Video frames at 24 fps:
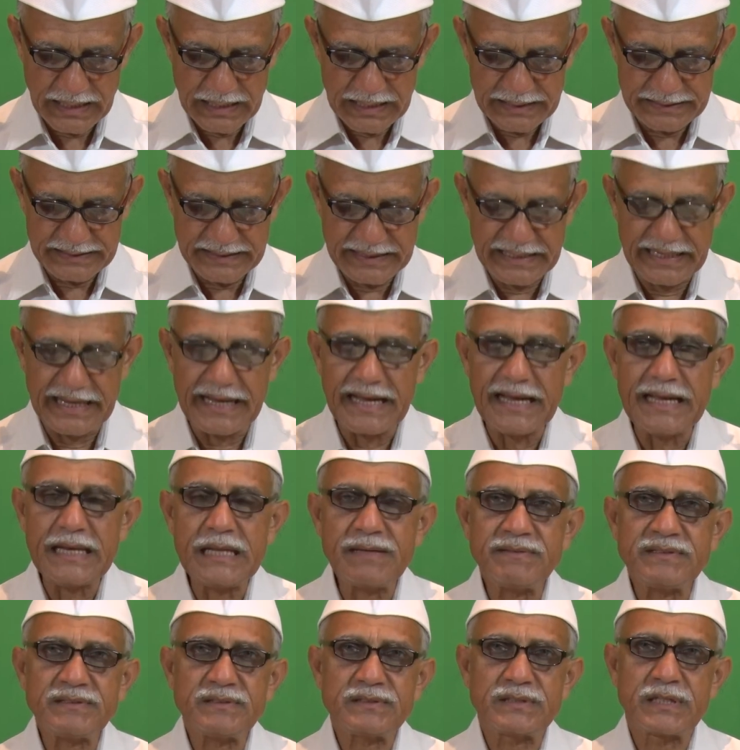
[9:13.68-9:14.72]
The
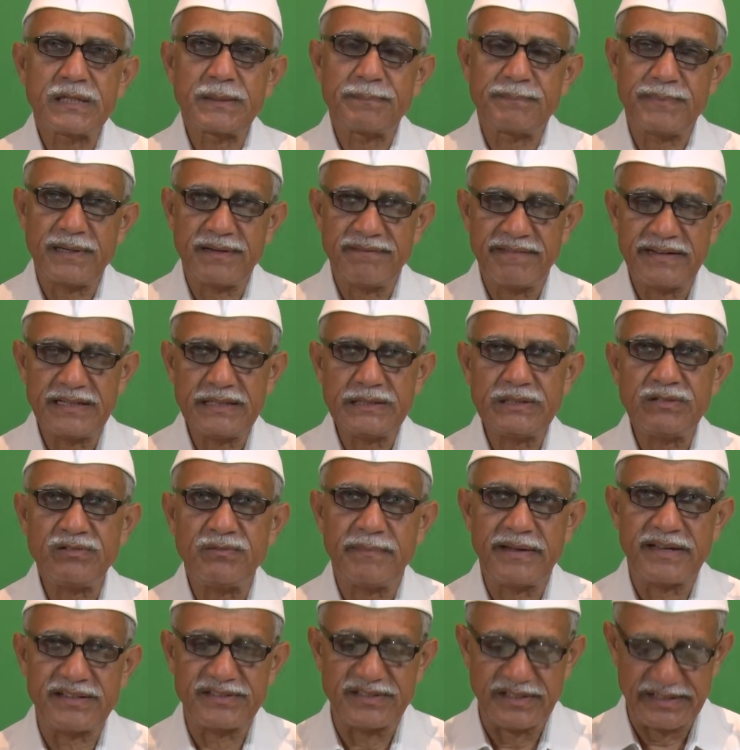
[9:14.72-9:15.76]
11th preventive
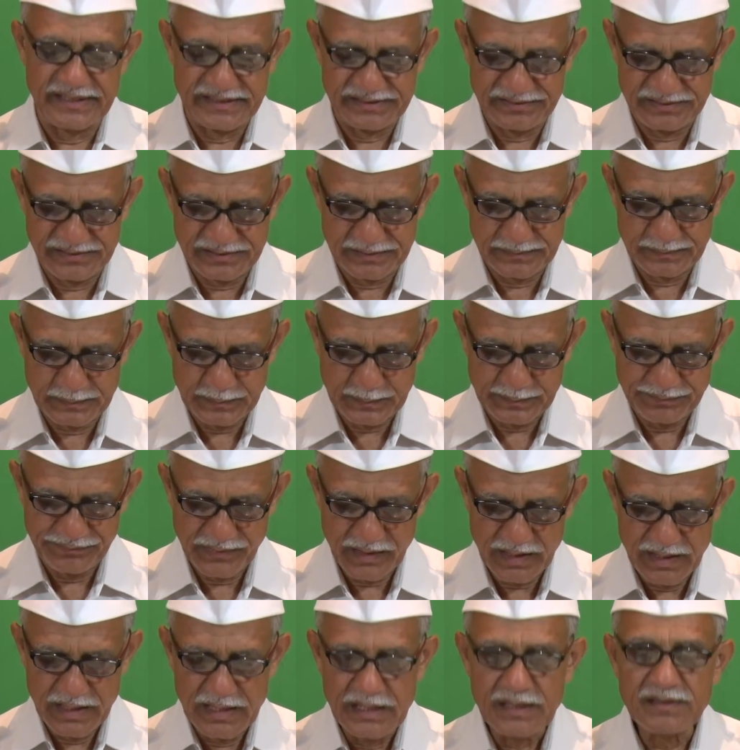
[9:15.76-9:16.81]
measure is
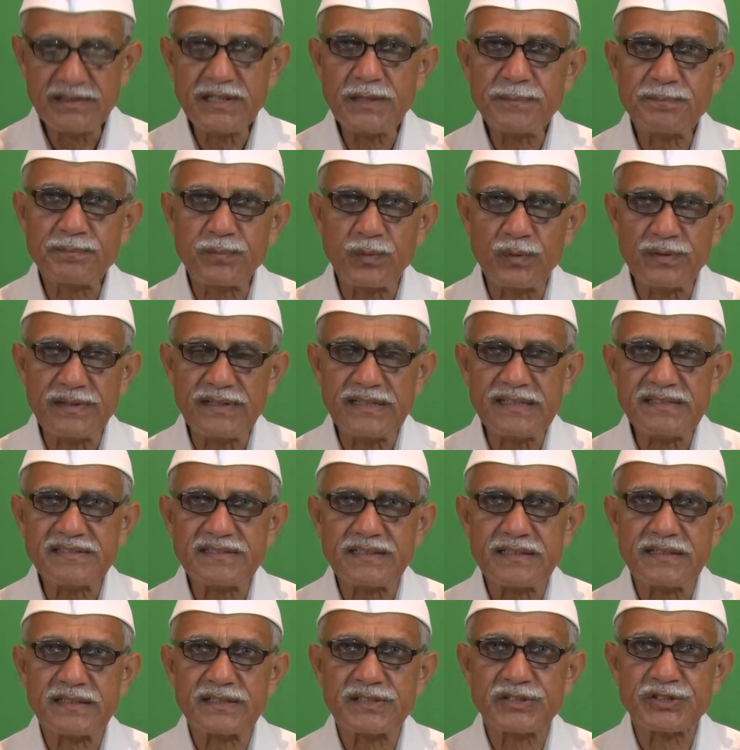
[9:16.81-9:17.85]
the police
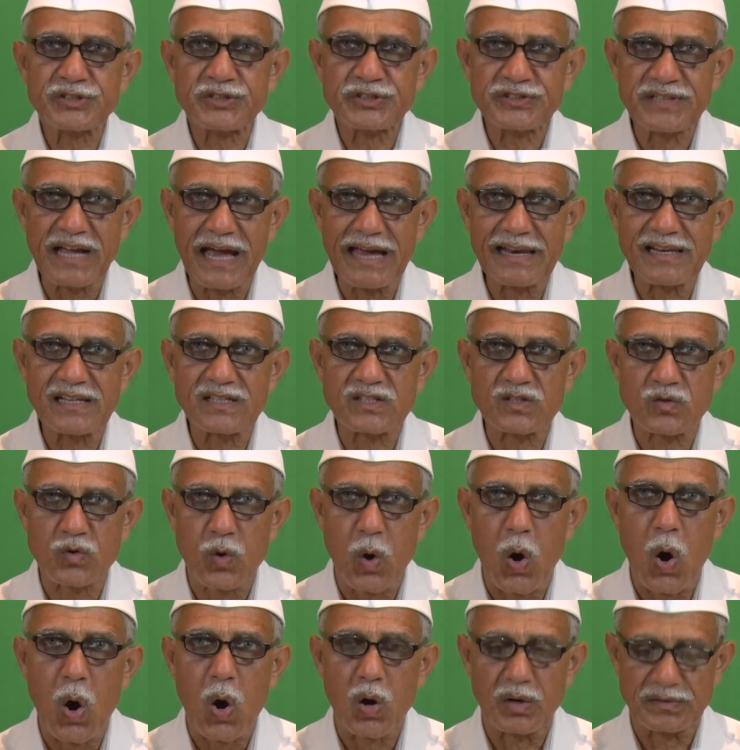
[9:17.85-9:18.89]
shall
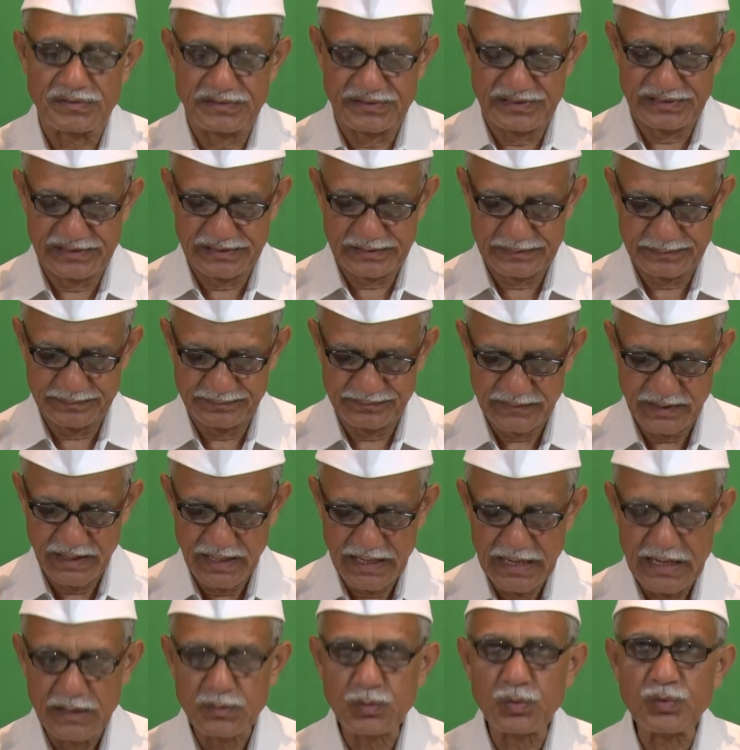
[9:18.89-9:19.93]
cause
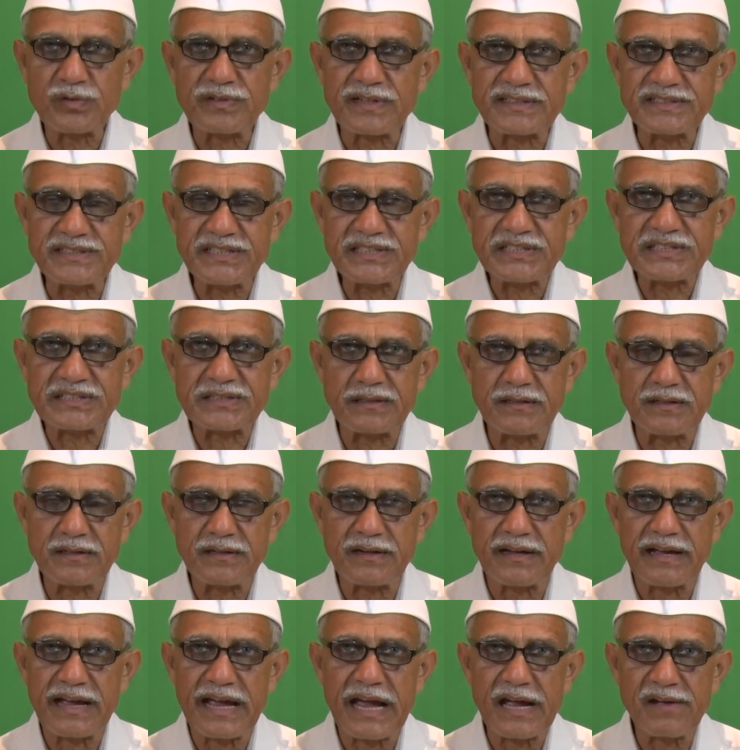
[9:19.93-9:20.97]
to register
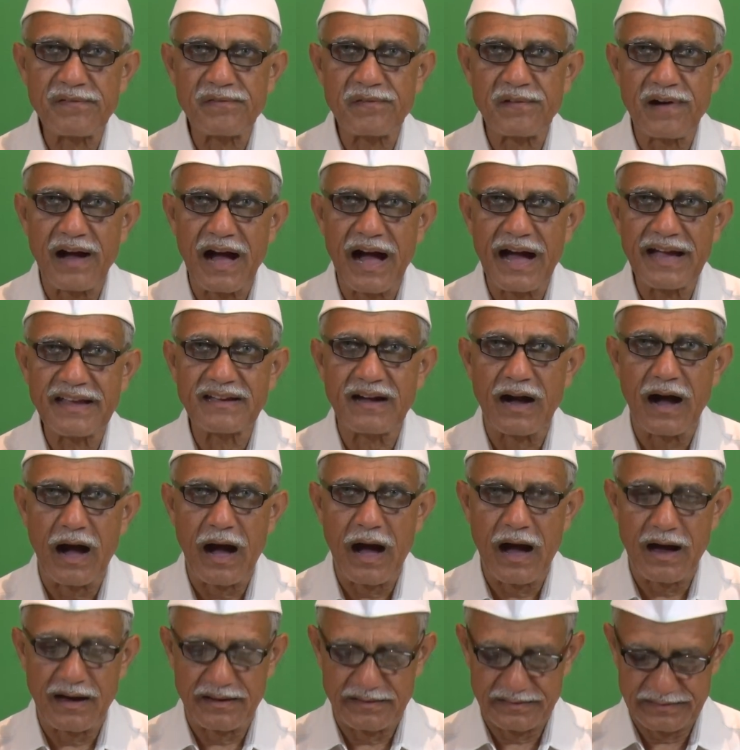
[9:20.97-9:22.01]

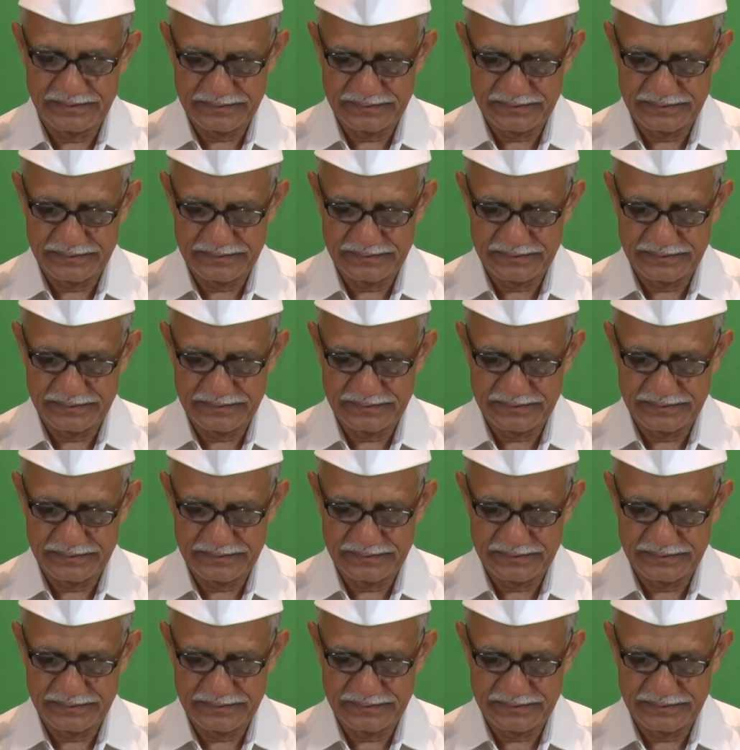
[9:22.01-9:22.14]
FIR